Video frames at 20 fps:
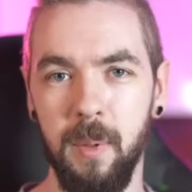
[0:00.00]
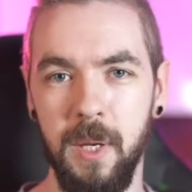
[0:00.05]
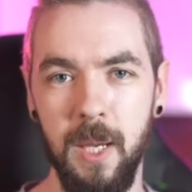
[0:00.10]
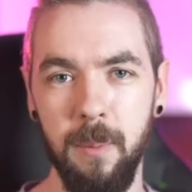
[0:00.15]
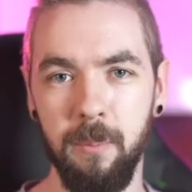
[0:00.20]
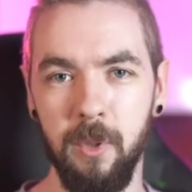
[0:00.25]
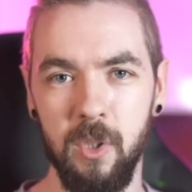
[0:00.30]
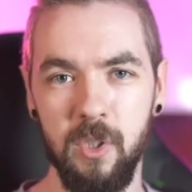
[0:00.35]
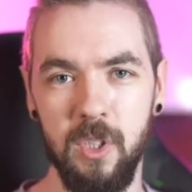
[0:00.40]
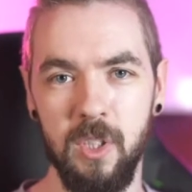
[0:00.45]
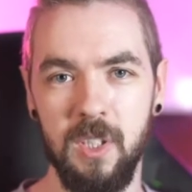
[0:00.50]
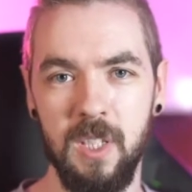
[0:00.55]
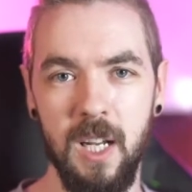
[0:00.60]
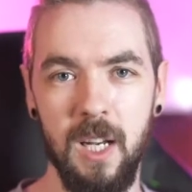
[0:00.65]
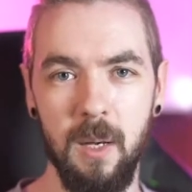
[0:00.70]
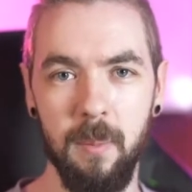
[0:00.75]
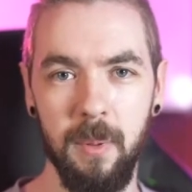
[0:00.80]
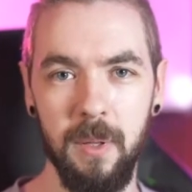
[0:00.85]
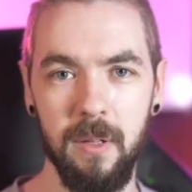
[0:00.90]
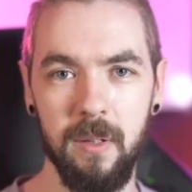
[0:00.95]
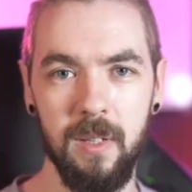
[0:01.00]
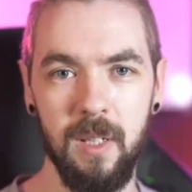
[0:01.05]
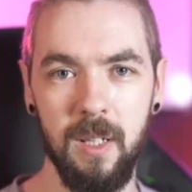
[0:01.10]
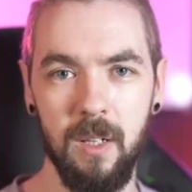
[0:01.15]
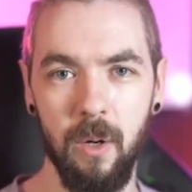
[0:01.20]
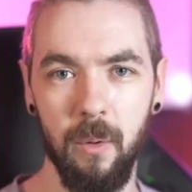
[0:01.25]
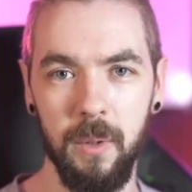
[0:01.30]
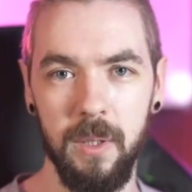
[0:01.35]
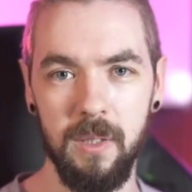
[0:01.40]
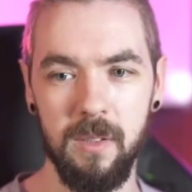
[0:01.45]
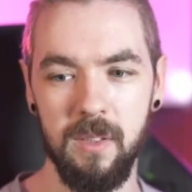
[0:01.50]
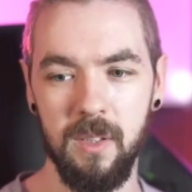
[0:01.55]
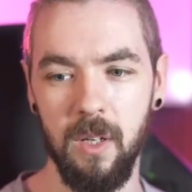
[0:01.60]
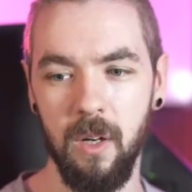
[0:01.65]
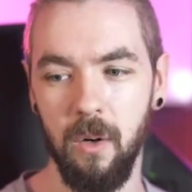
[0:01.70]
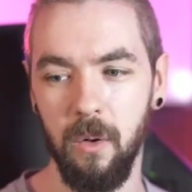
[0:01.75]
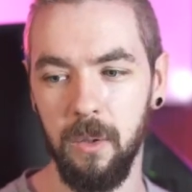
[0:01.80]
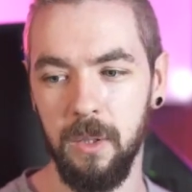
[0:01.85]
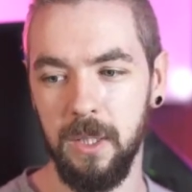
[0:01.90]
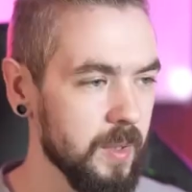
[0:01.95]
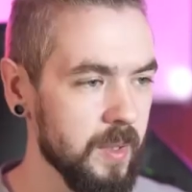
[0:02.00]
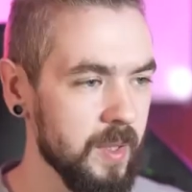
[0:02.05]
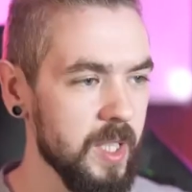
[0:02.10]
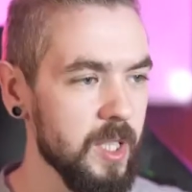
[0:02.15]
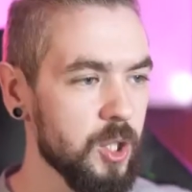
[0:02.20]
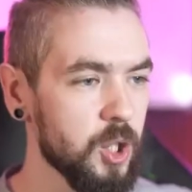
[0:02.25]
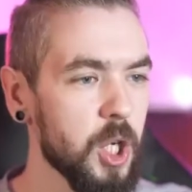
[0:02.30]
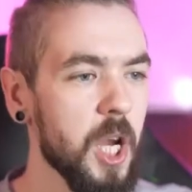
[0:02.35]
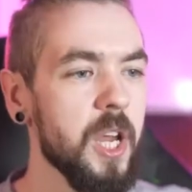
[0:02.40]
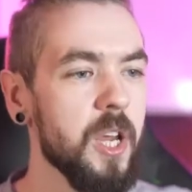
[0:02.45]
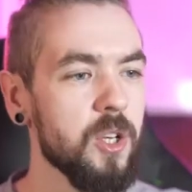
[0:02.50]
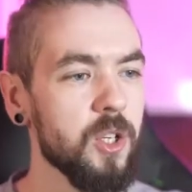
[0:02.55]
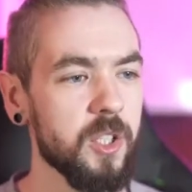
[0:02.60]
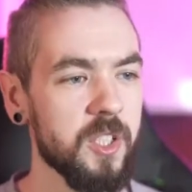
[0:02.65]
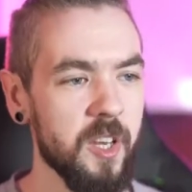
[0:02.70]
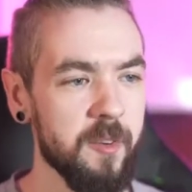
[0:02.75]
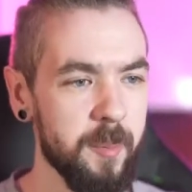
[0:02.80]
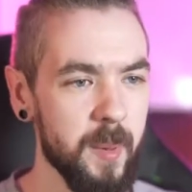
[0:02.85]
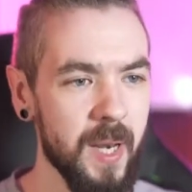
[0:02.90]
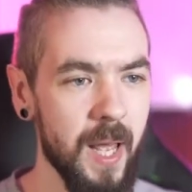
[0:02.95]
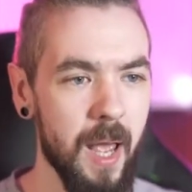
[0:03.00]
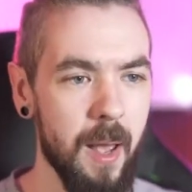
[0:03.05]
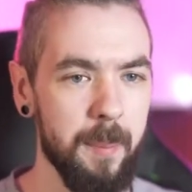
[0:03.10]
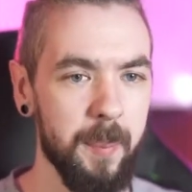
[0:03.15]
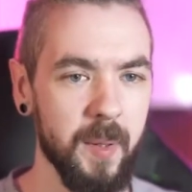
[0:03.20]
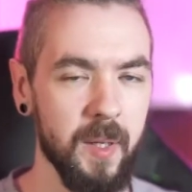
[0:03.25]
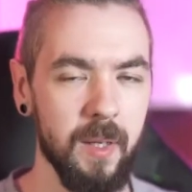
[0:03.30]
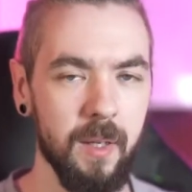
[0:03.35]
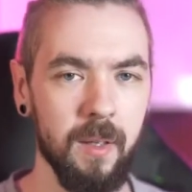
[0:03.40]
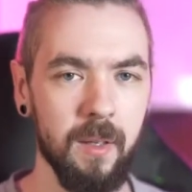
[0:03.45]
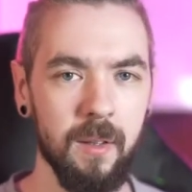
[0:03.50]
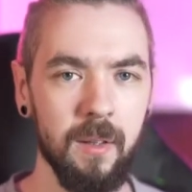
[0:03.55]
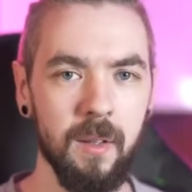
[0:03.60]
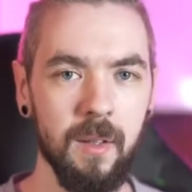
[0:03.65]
keep their sustainability going. So these changes have been happening